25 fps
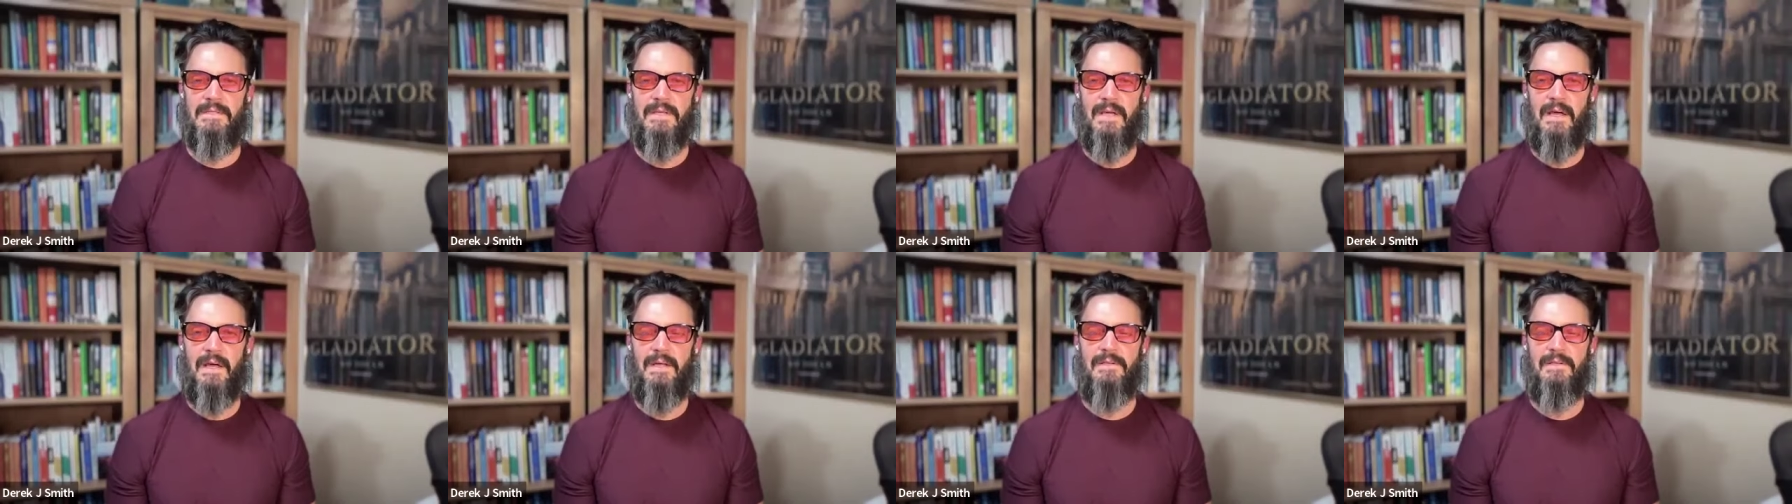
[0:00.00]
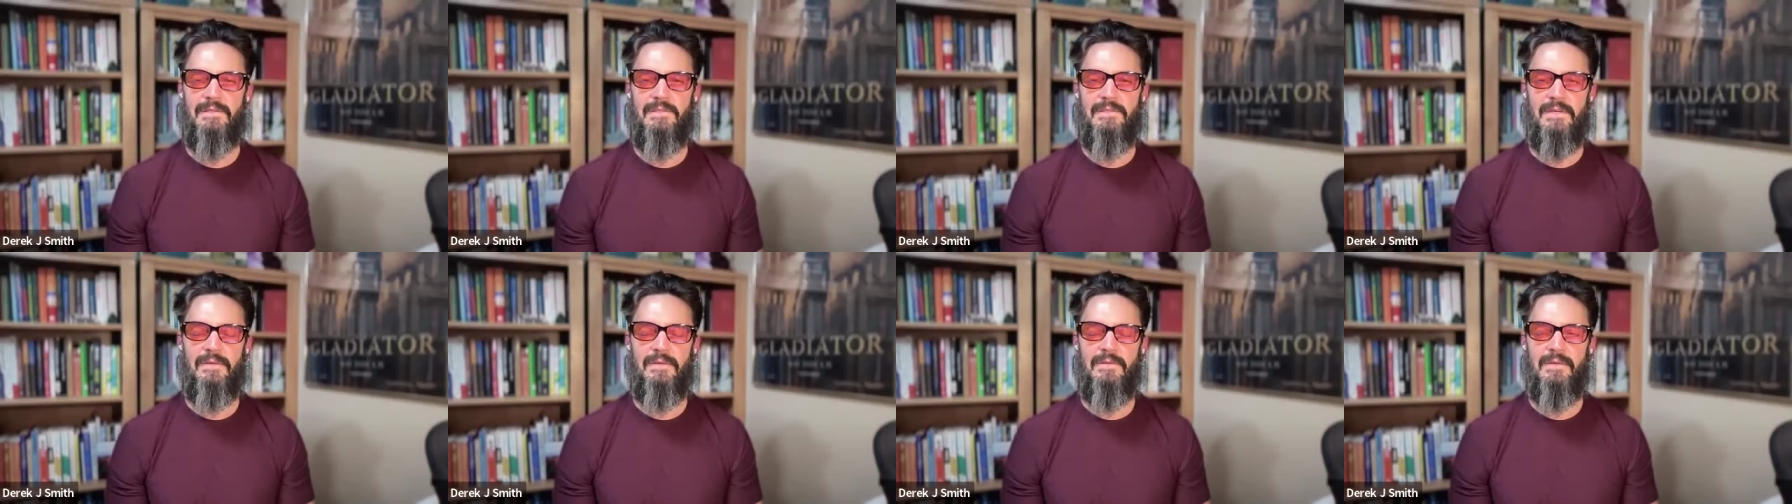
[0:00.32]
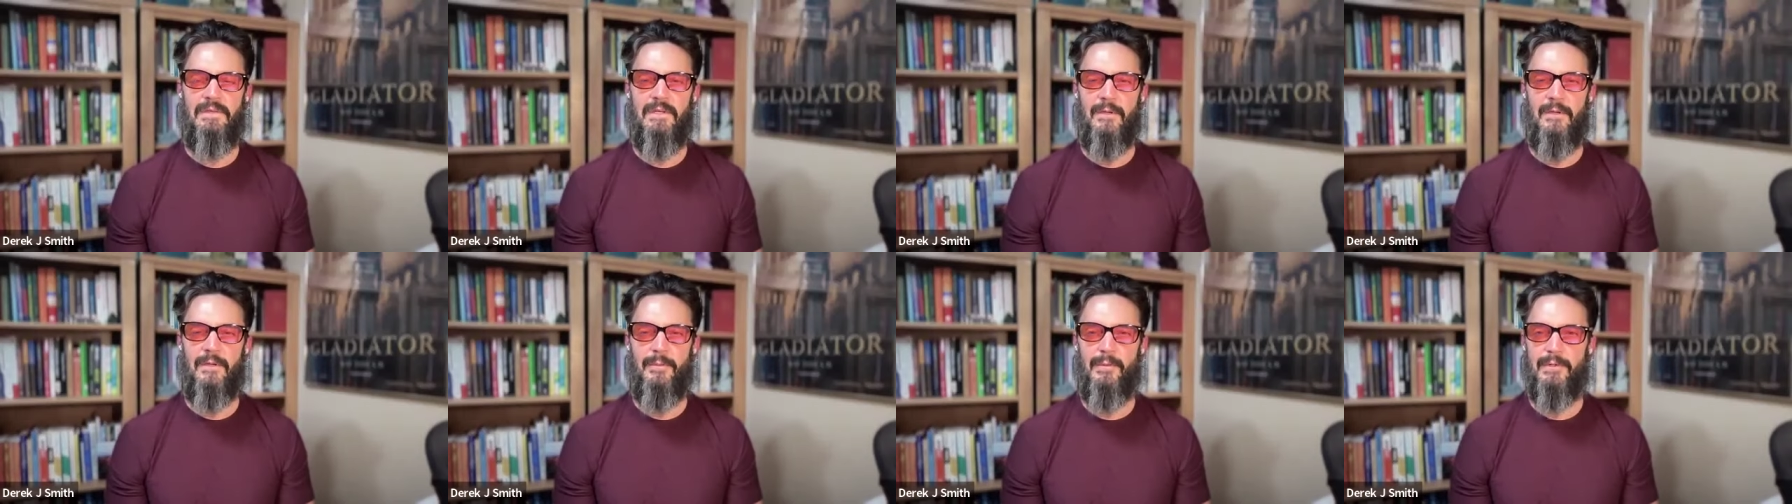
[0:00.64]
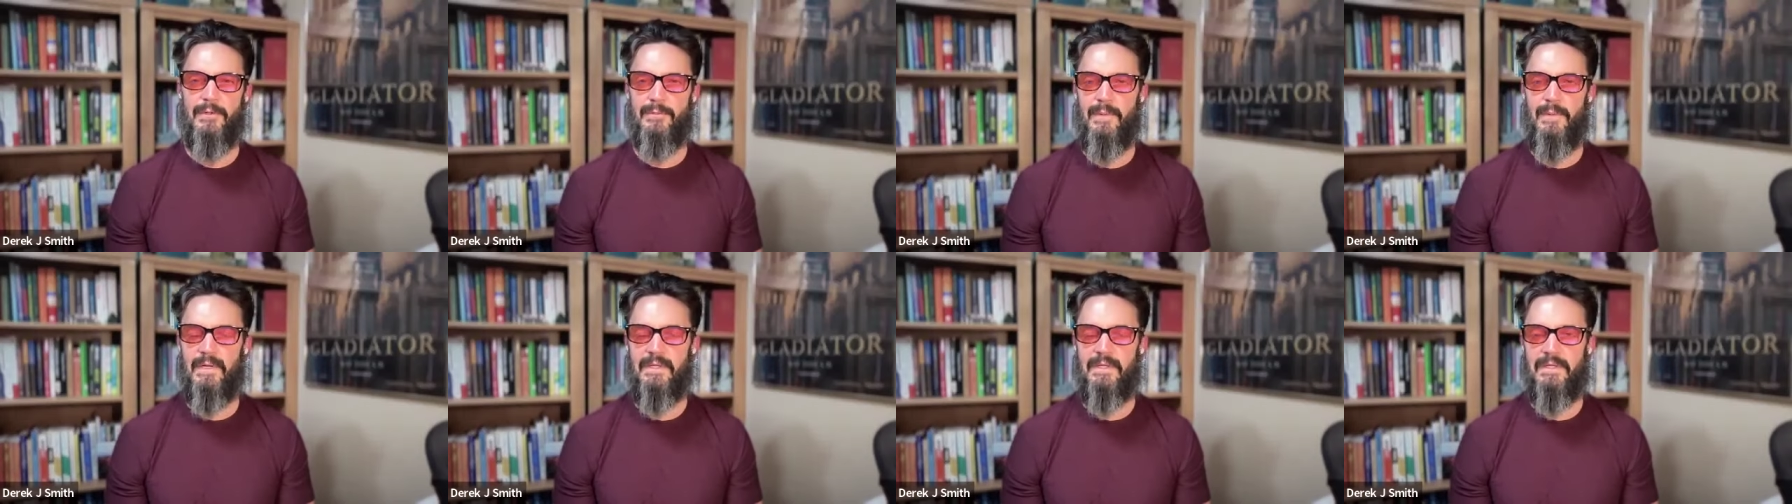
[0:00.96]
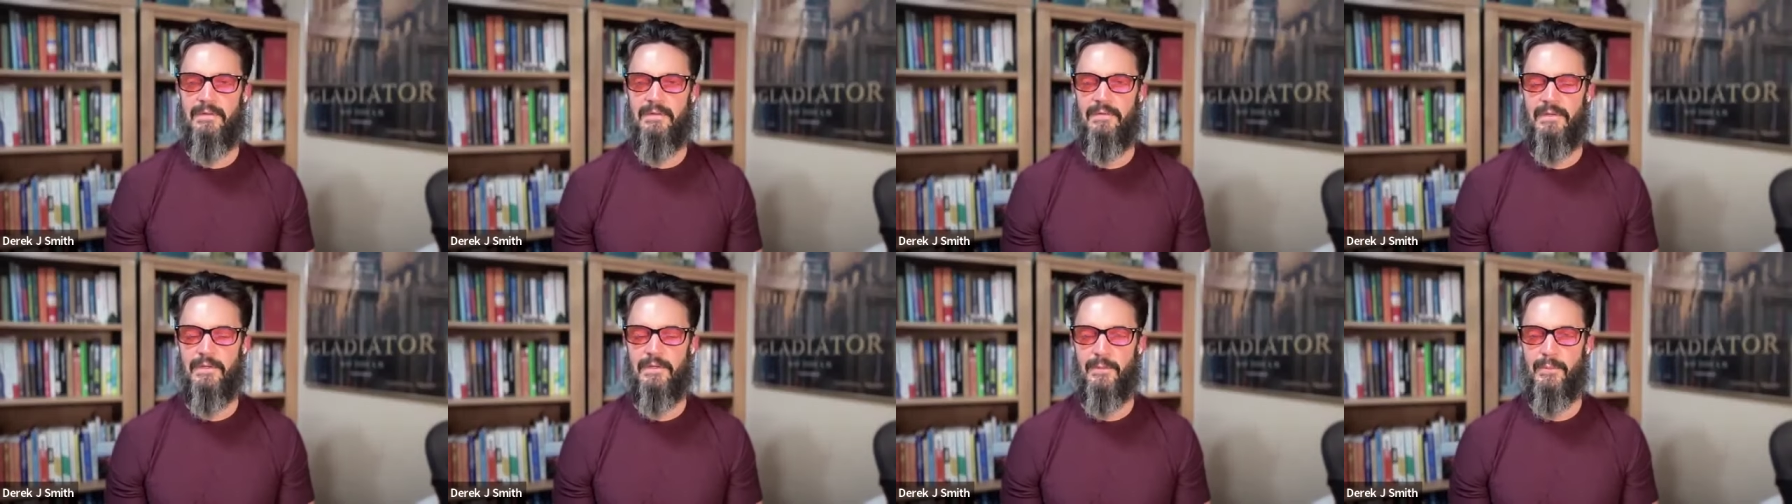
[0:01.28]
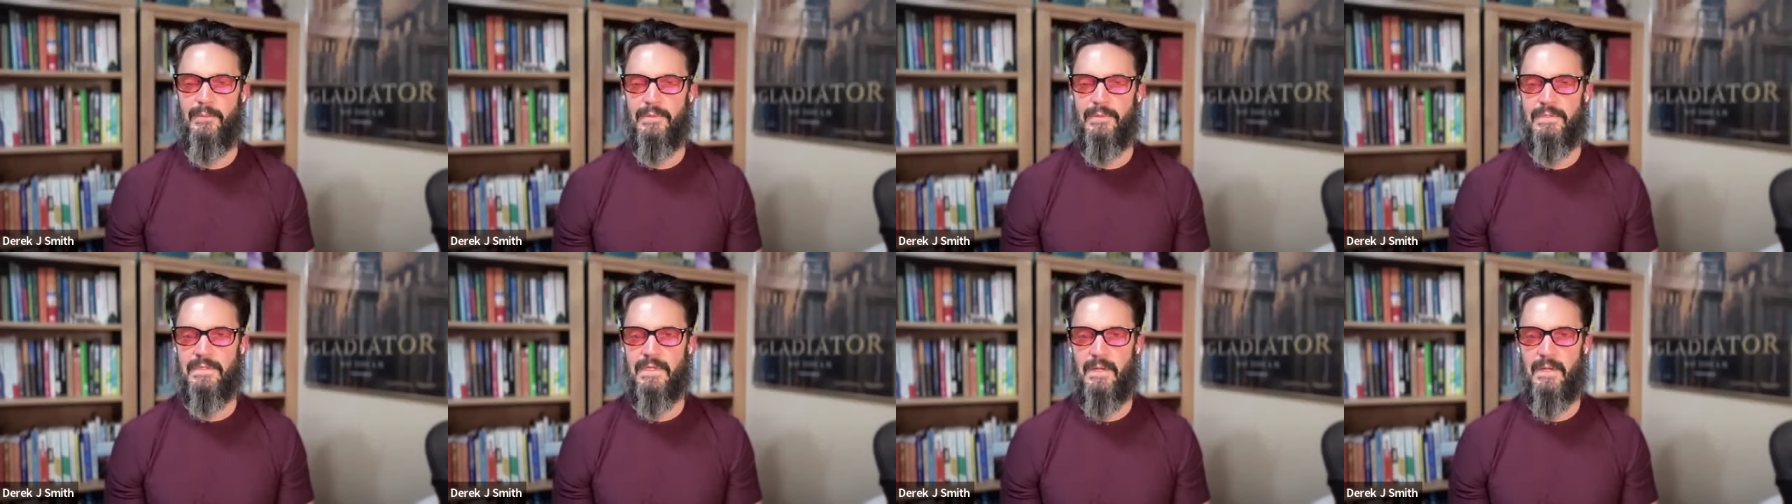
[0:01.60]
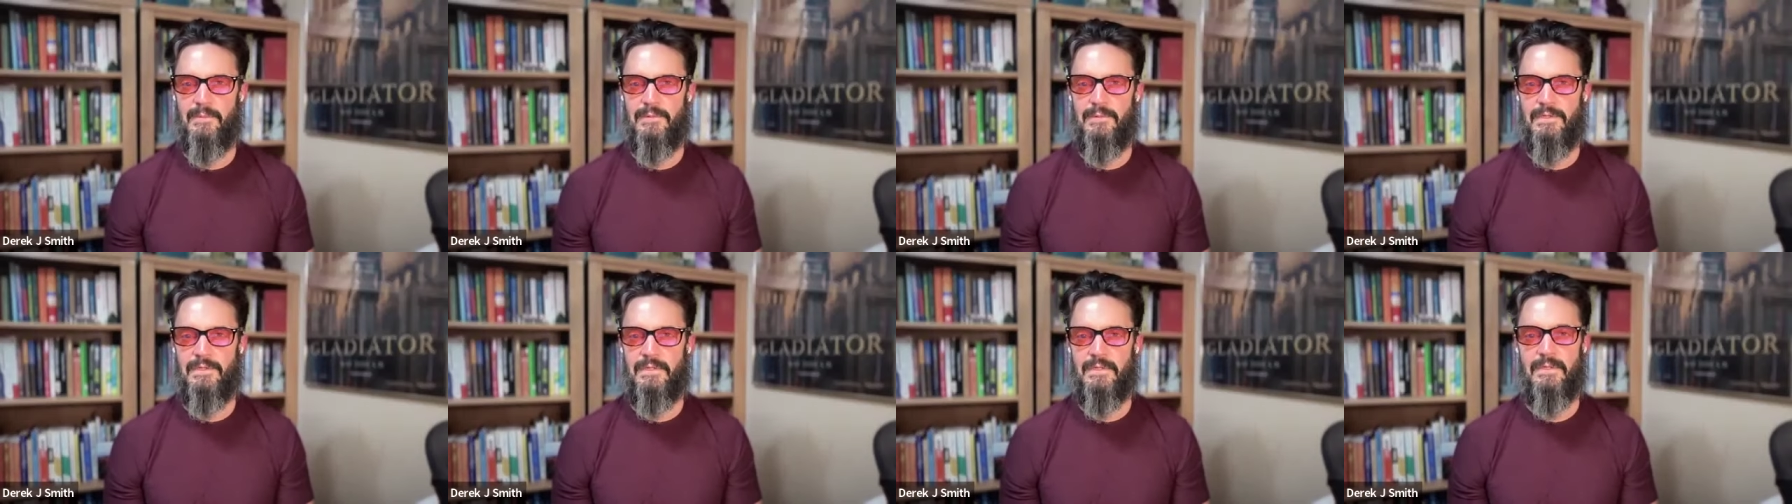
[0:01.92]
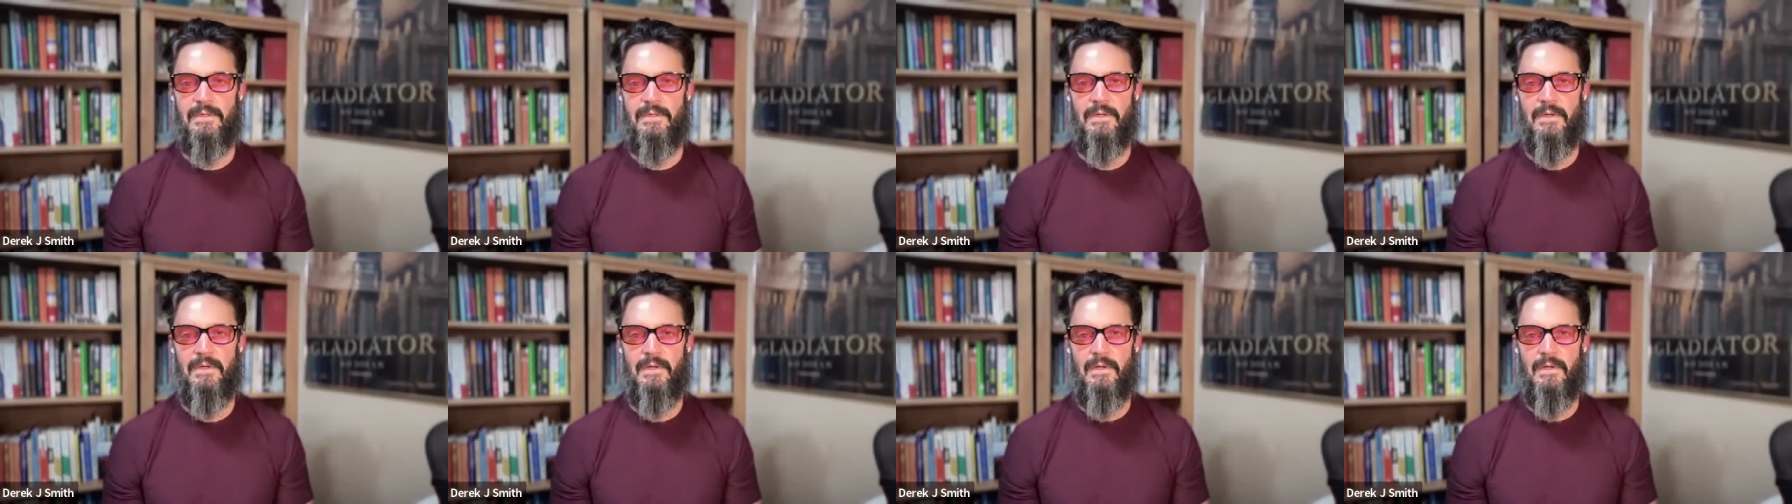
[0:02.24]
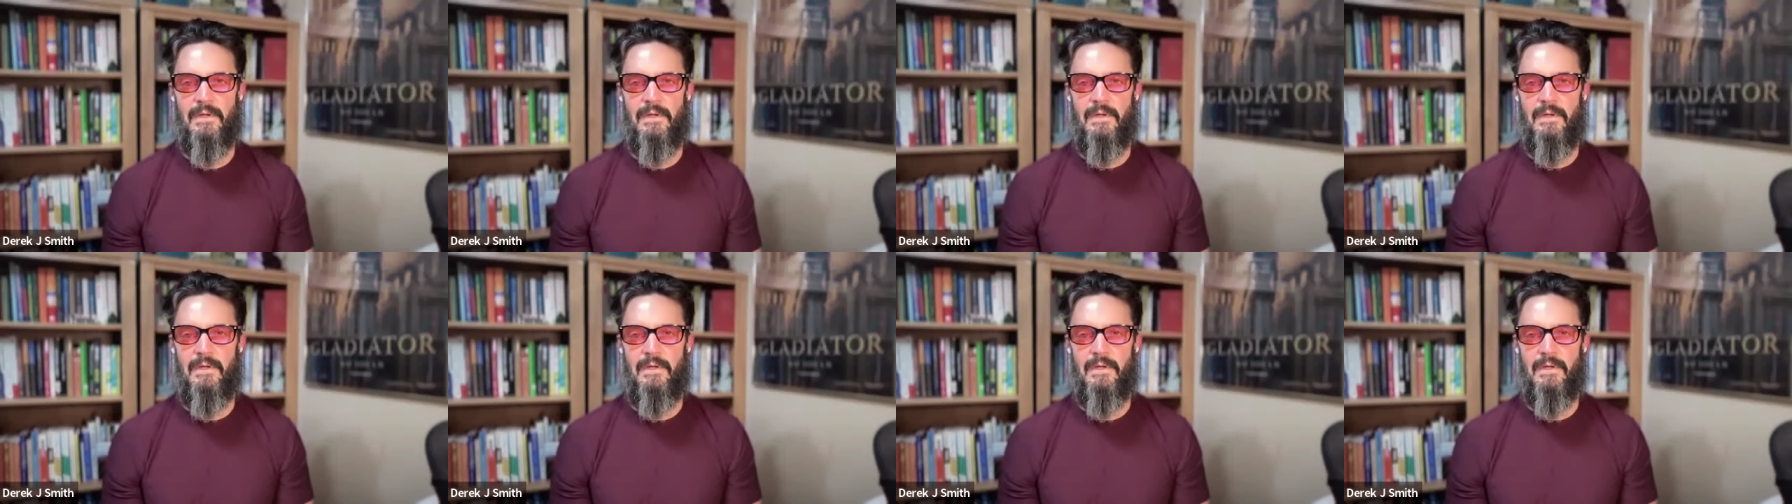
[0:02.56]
inside and shifting your perspective and your perception,